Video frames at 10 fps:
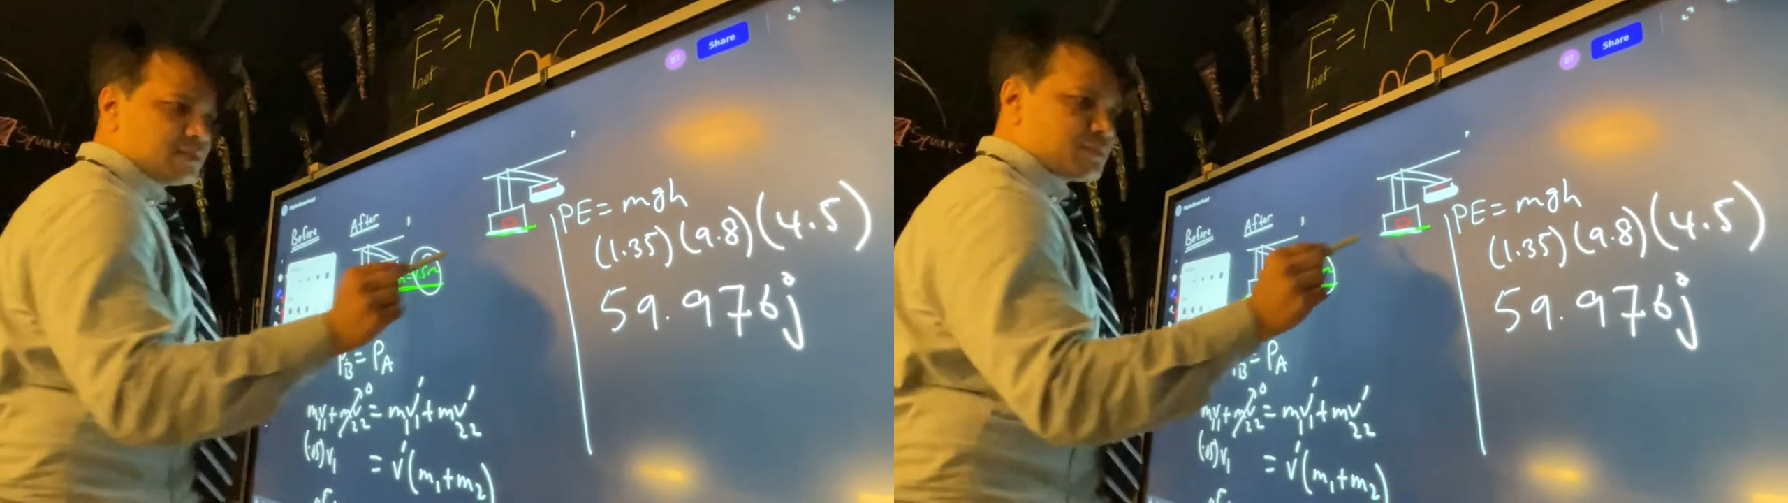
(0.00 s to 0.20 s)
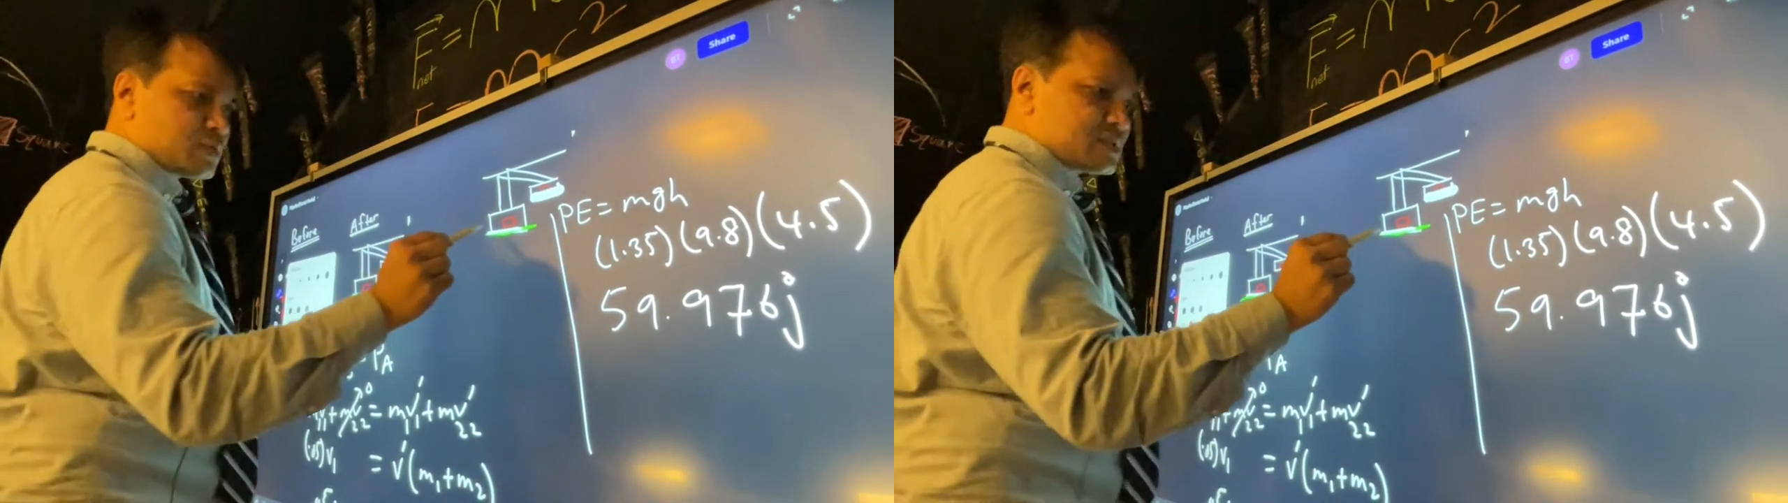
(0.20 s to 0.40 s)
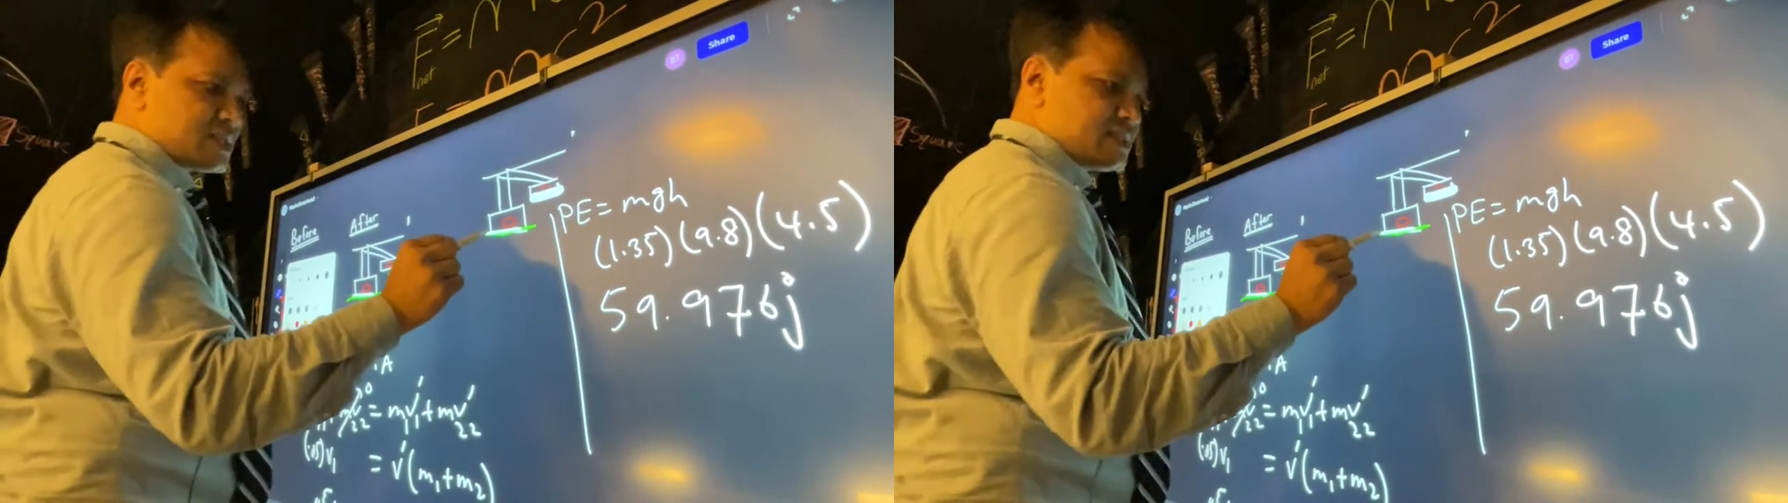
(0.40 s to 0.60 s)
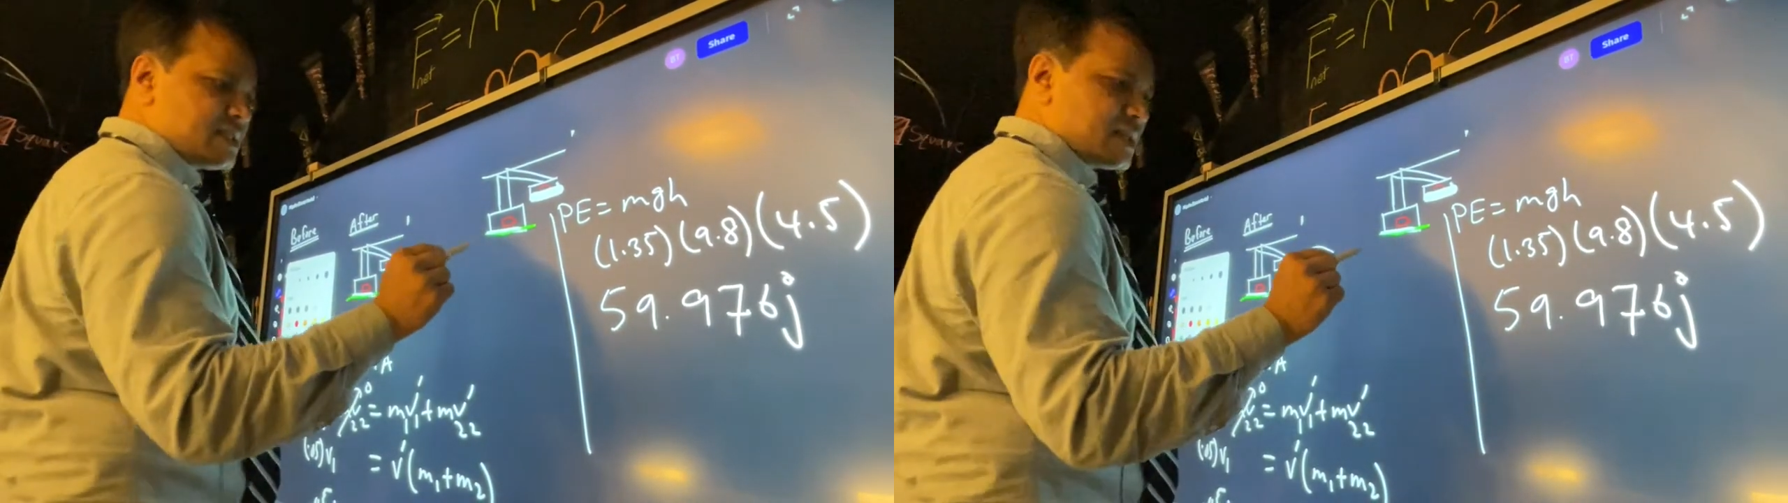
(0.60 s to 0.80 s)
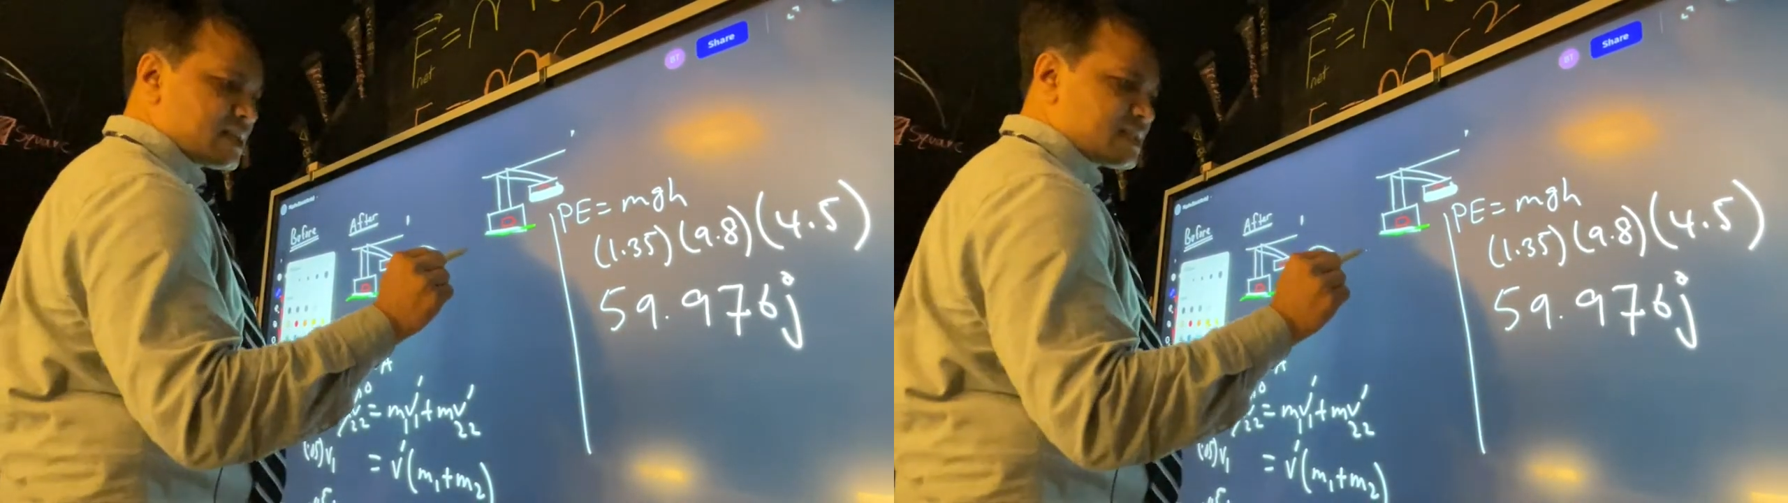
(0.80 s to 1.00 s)

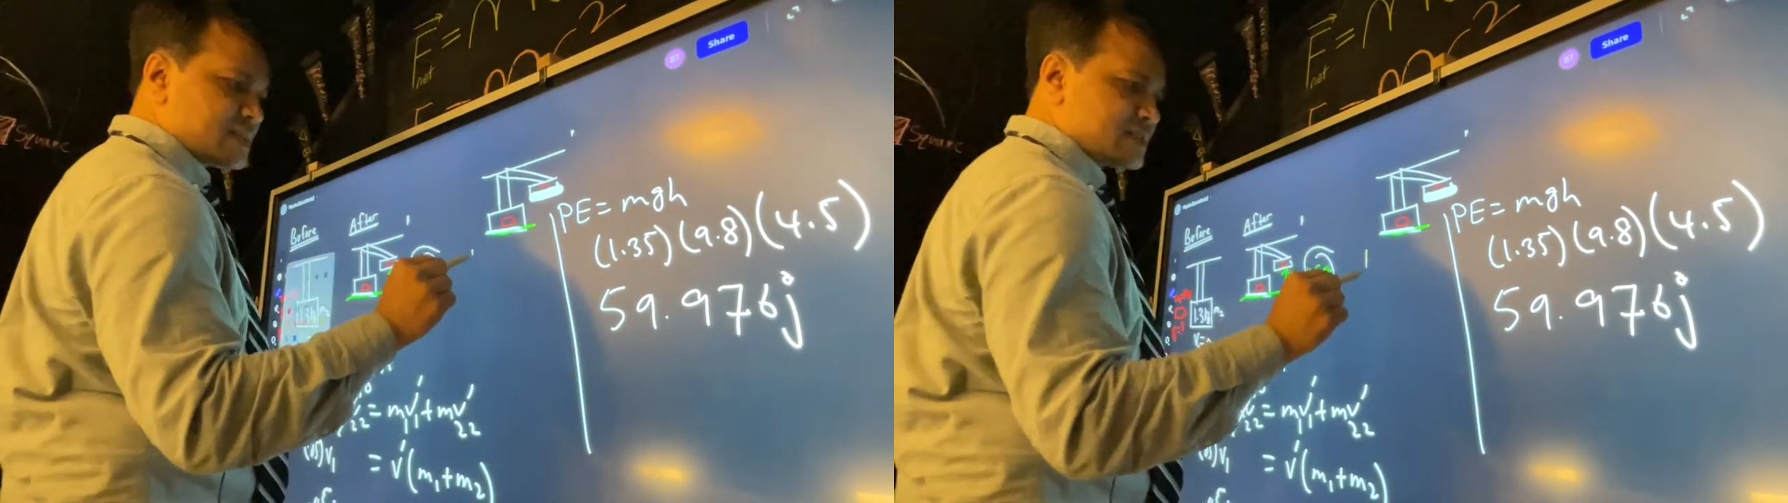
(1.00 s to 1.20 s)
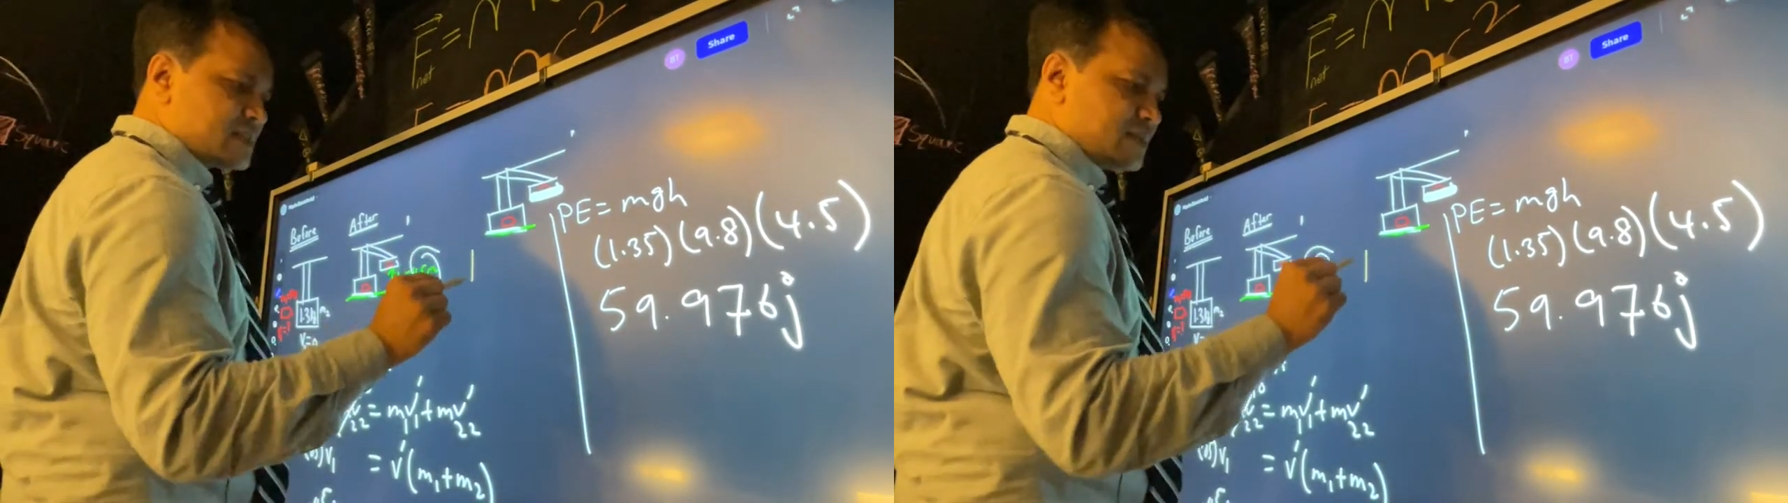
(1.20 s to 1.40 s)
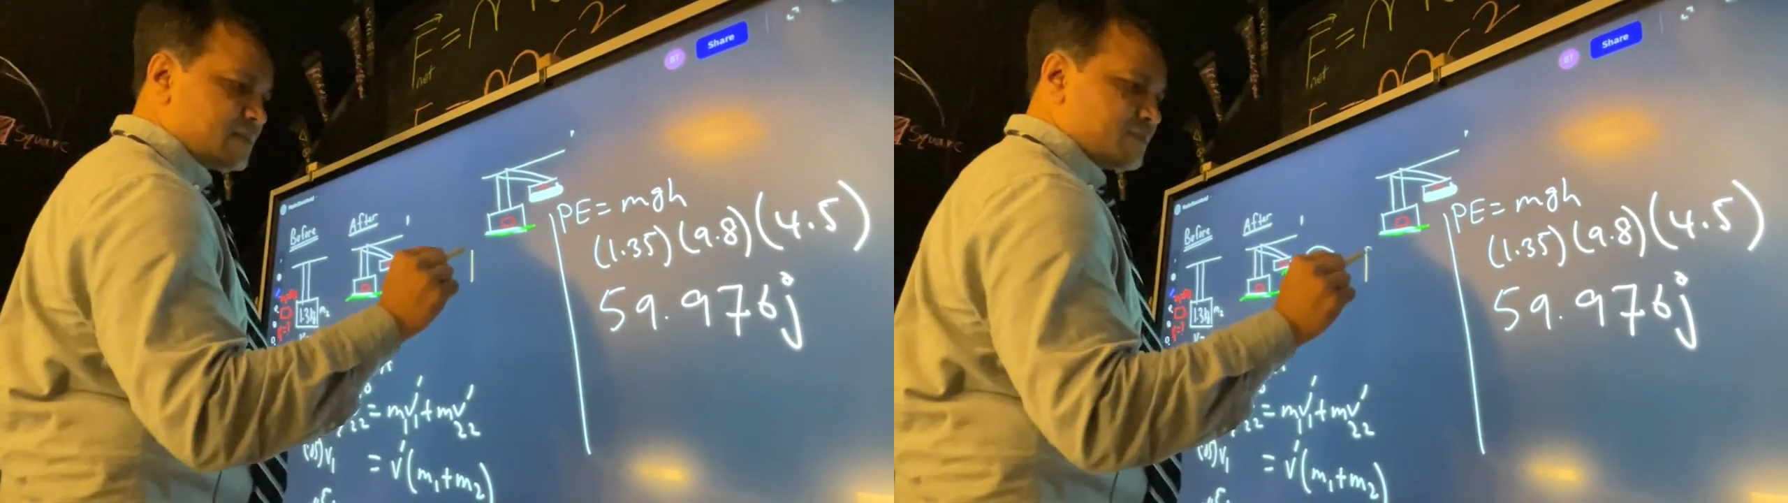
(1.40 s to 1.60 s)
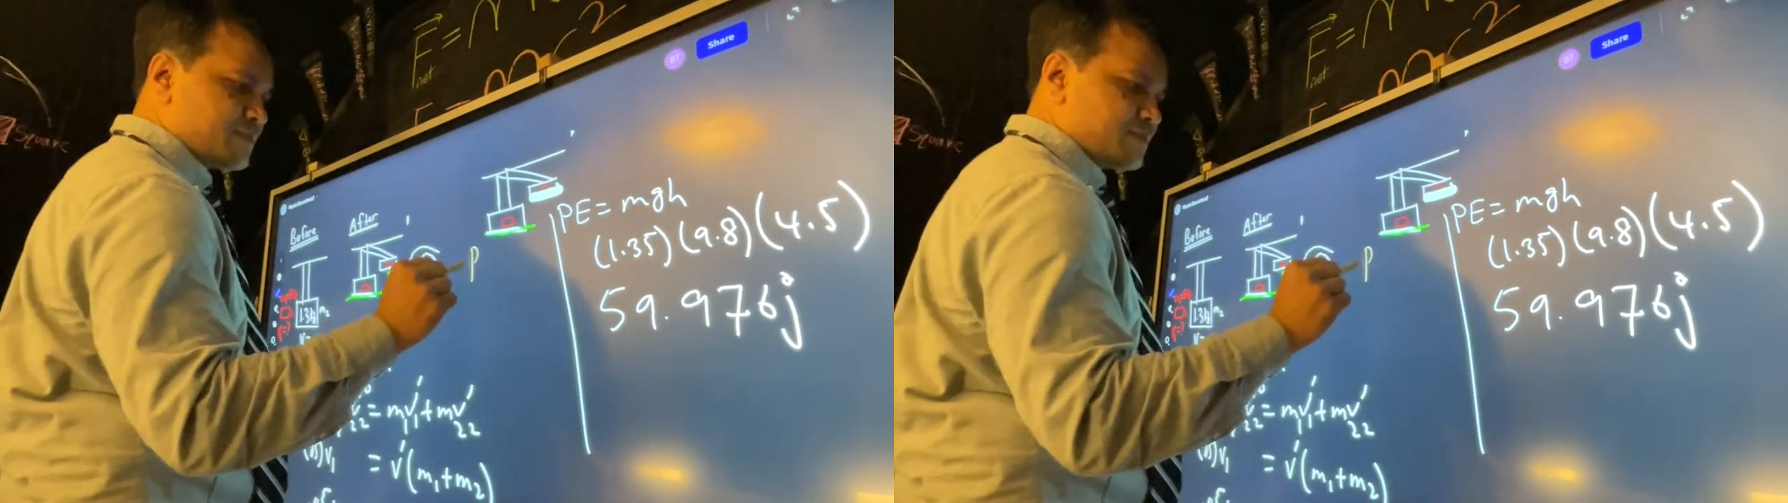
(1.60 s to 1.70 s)
potential energy